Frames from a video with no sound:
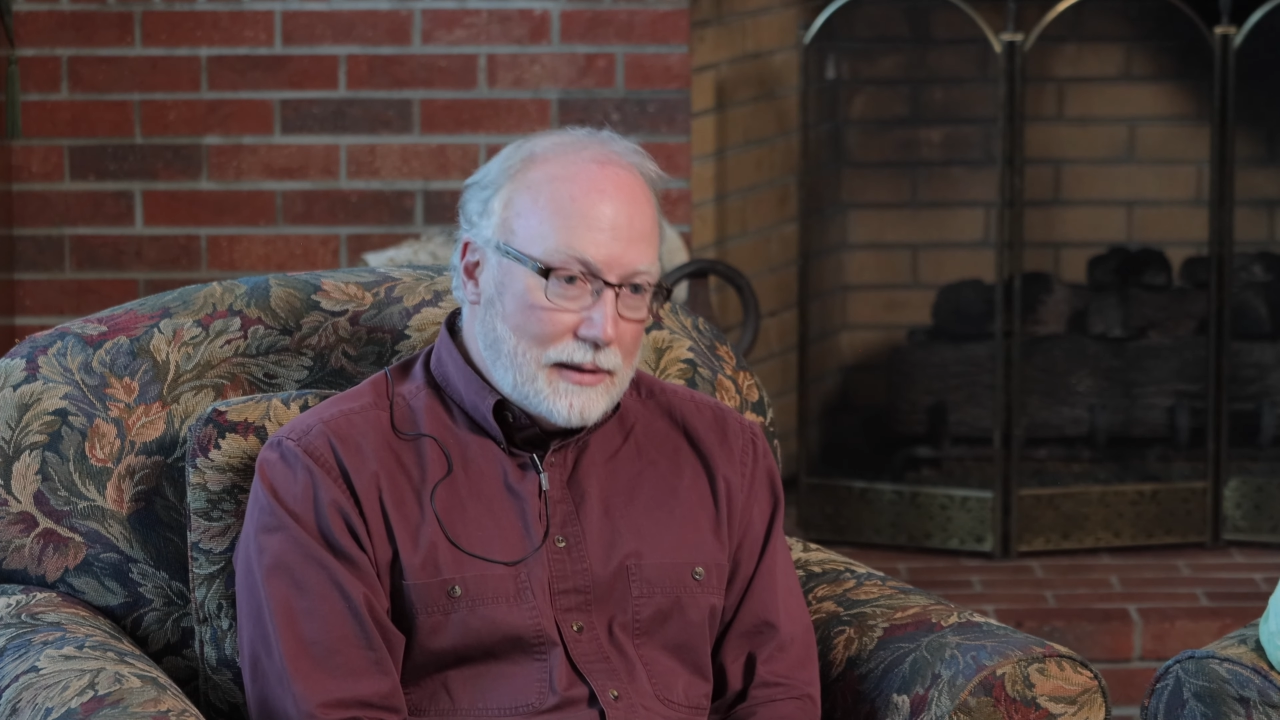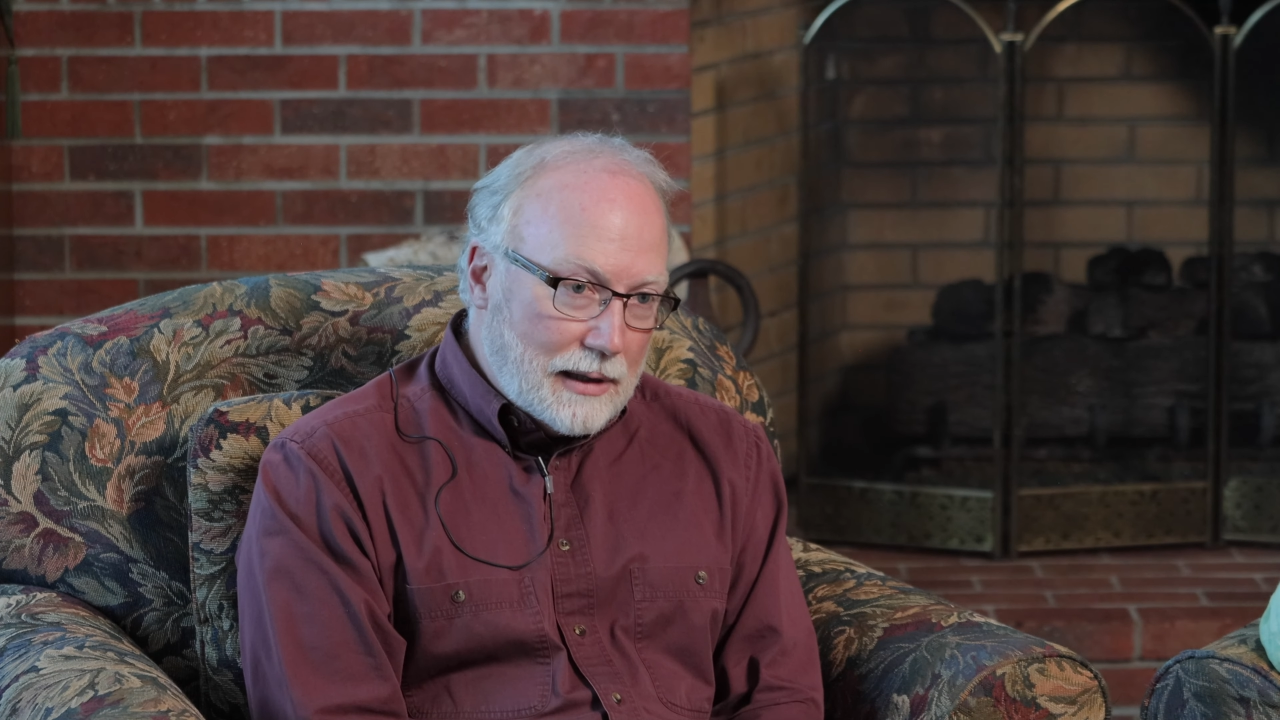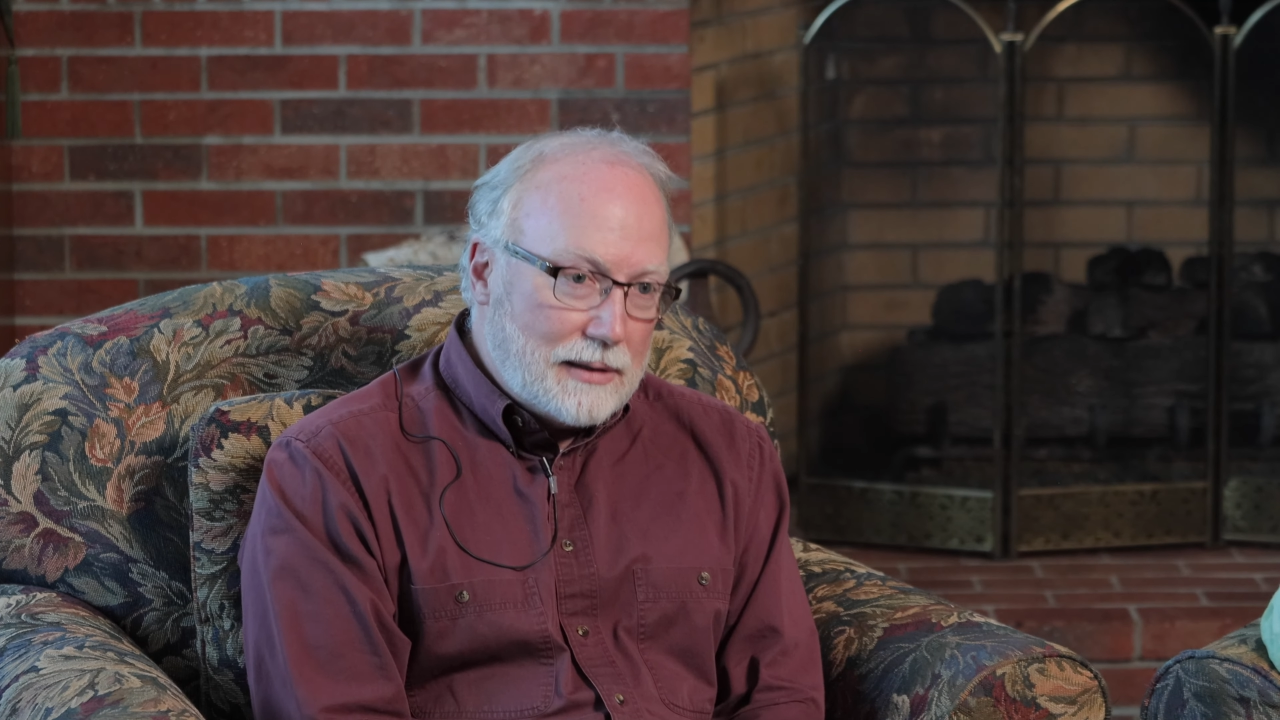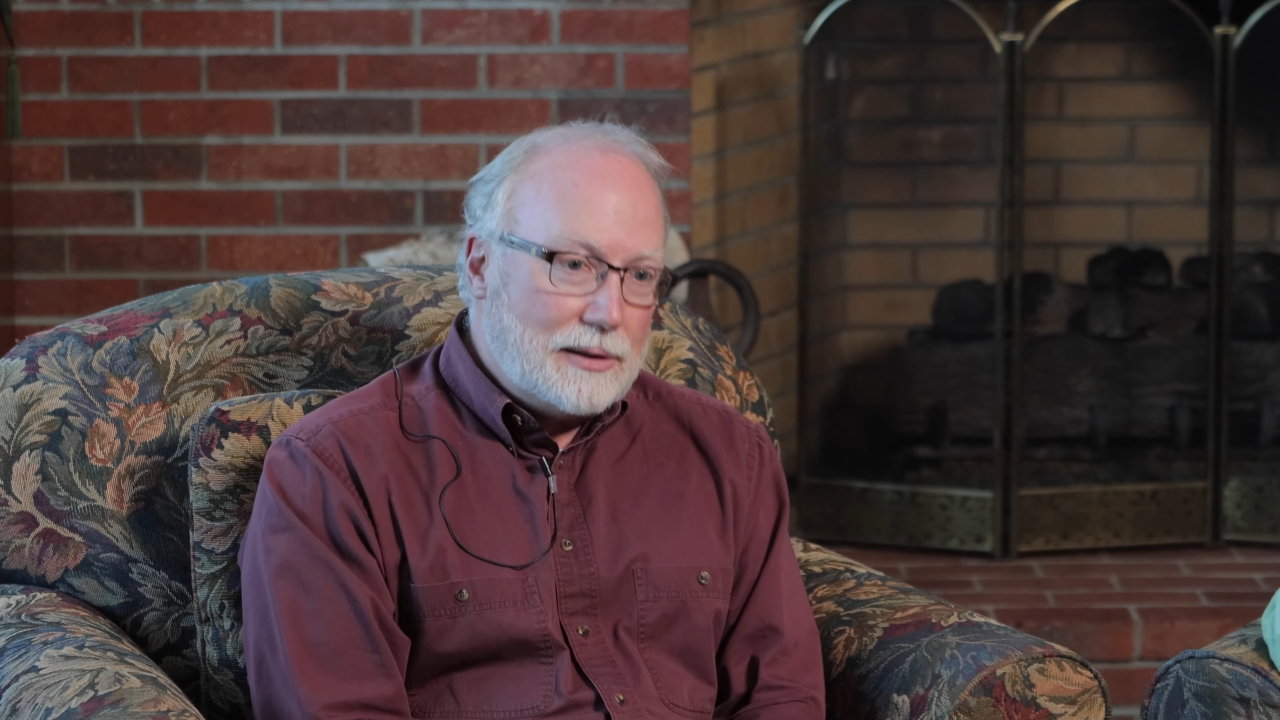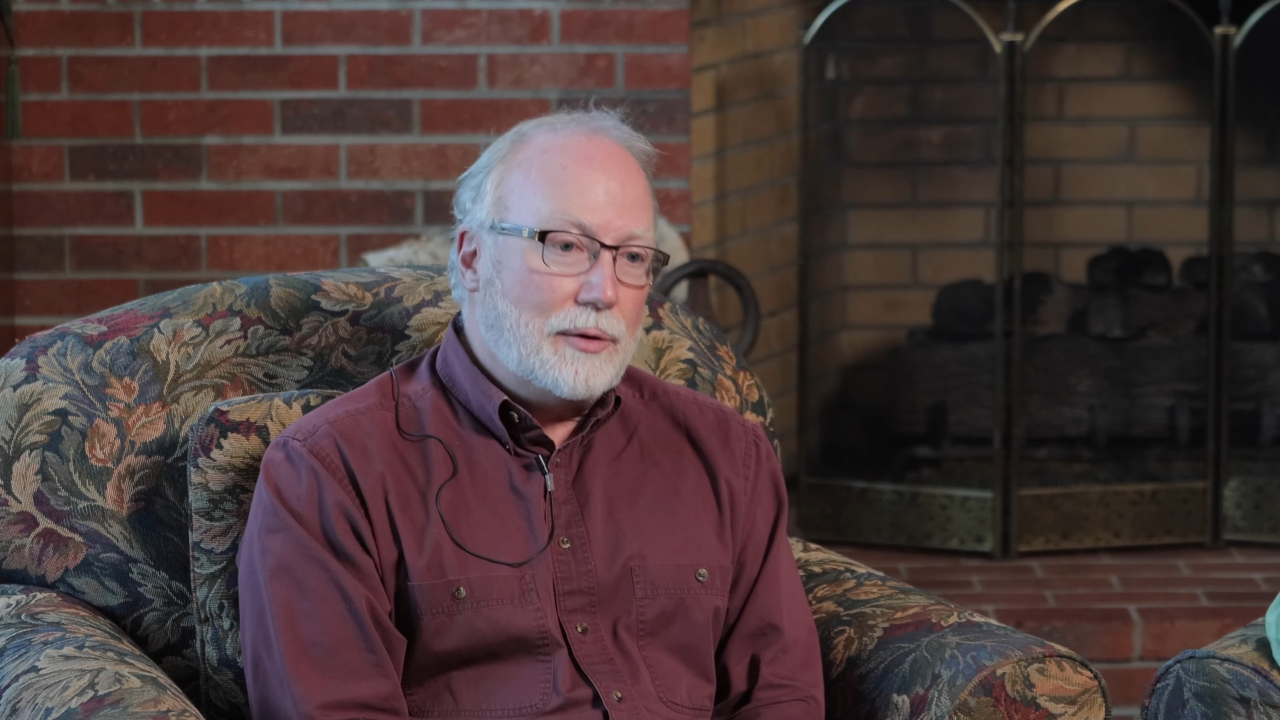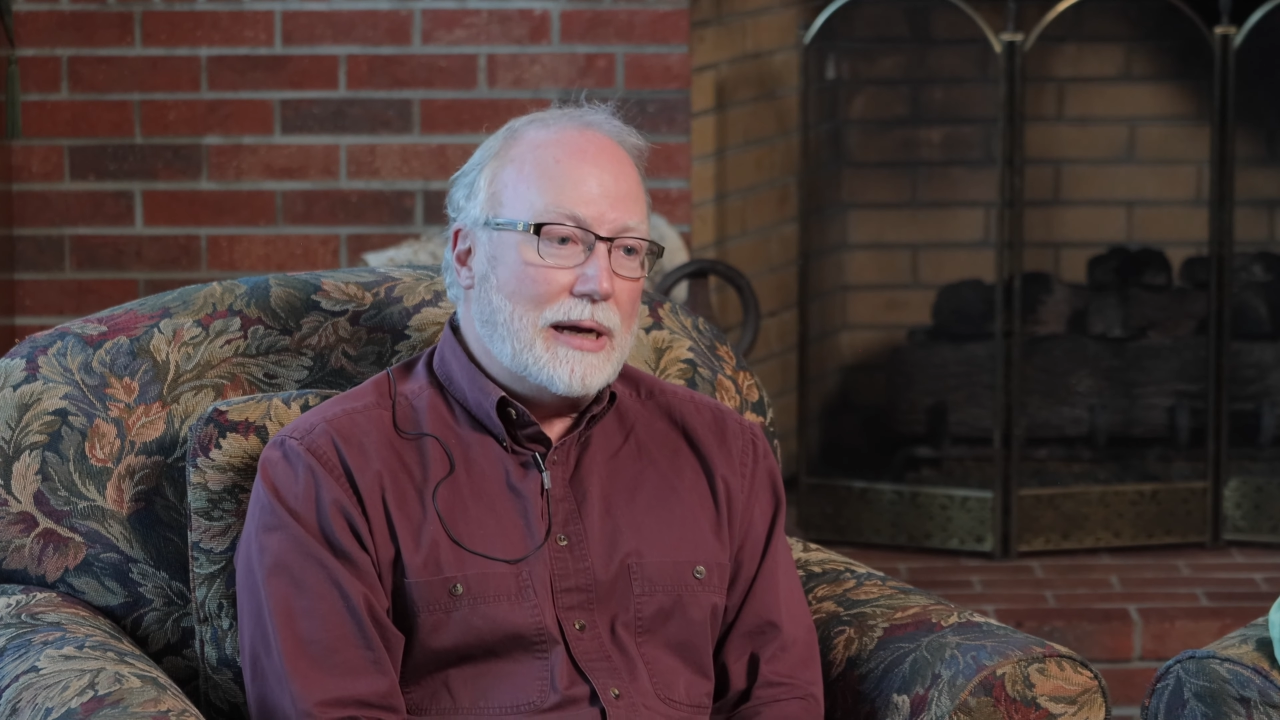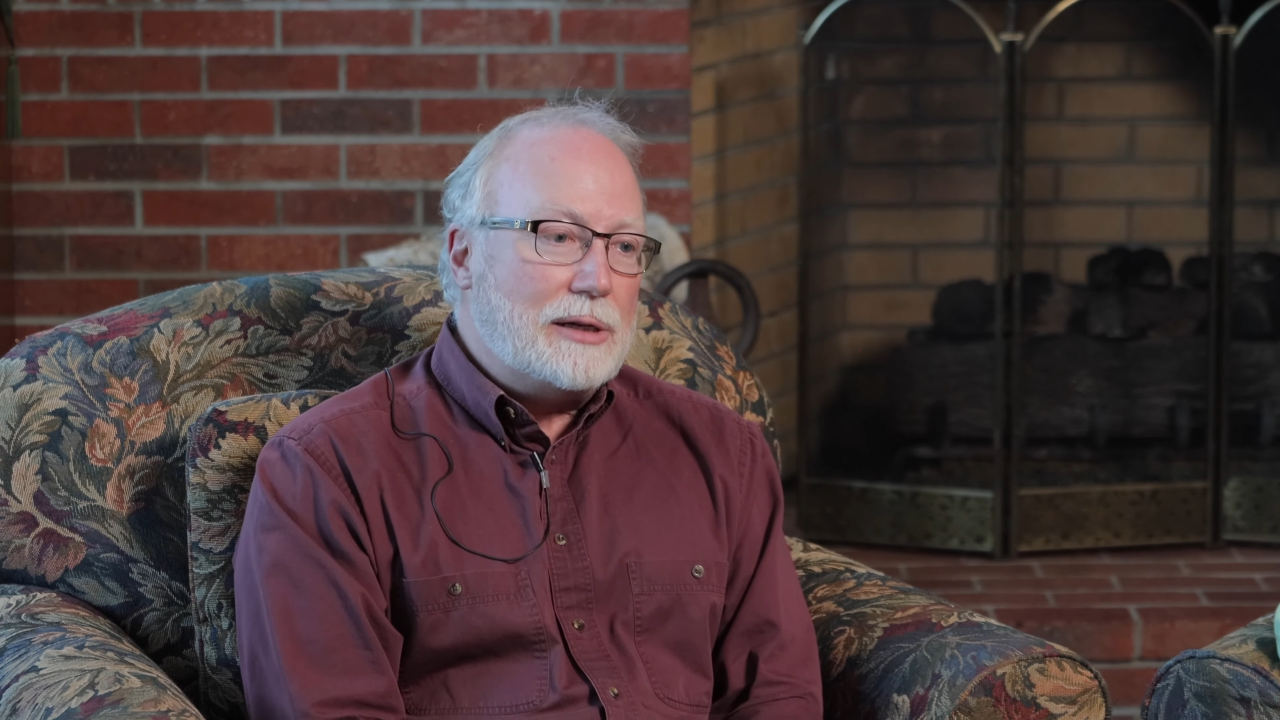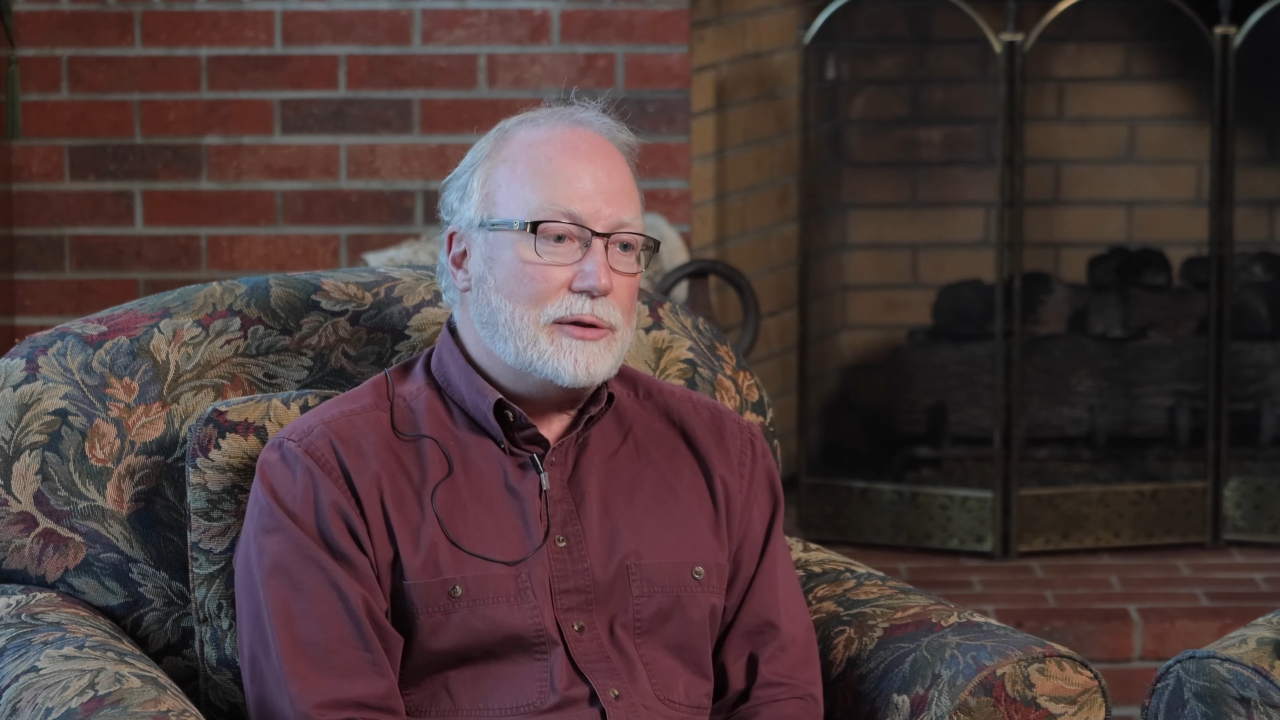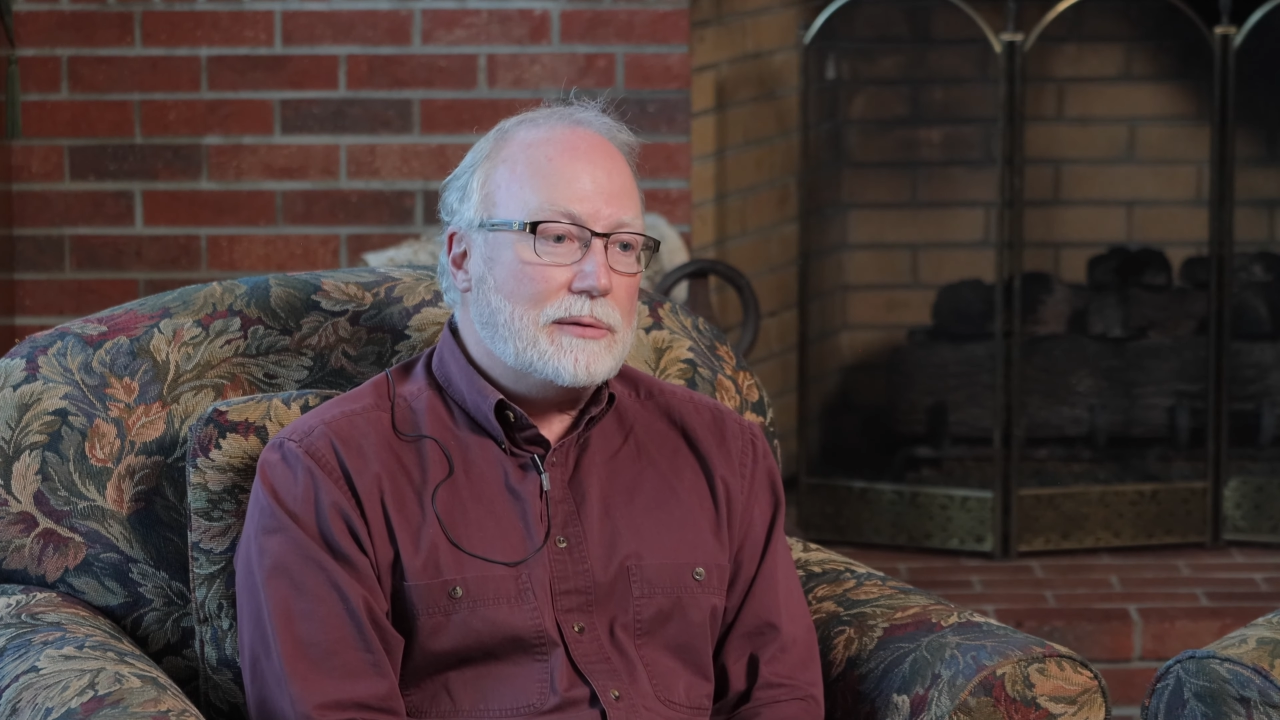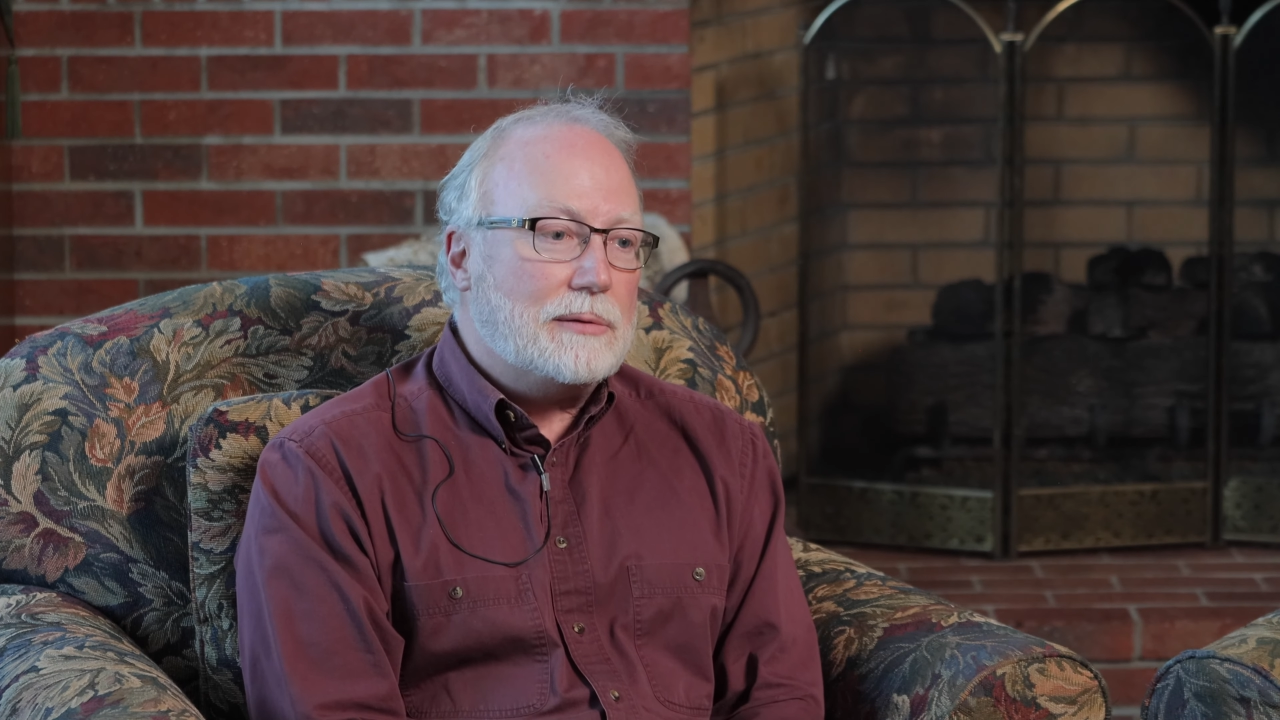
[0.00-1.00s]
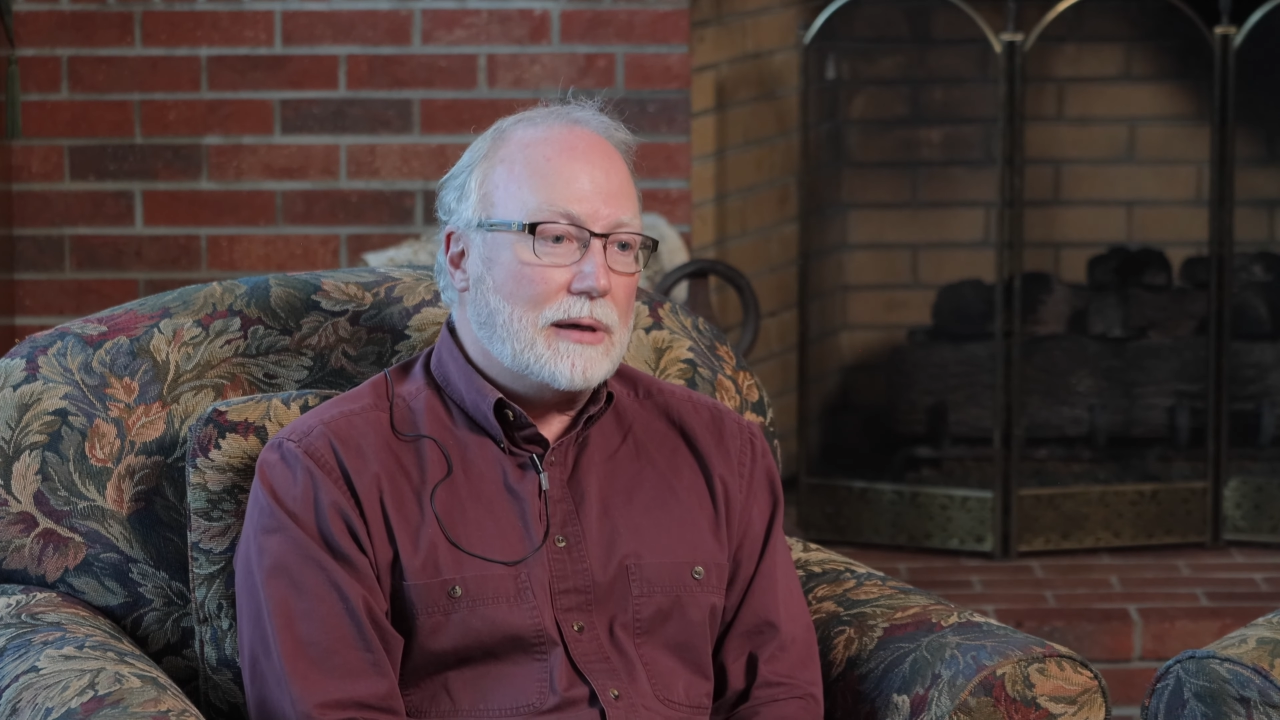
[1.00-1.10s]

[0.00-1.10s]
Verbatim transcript: uh, donation,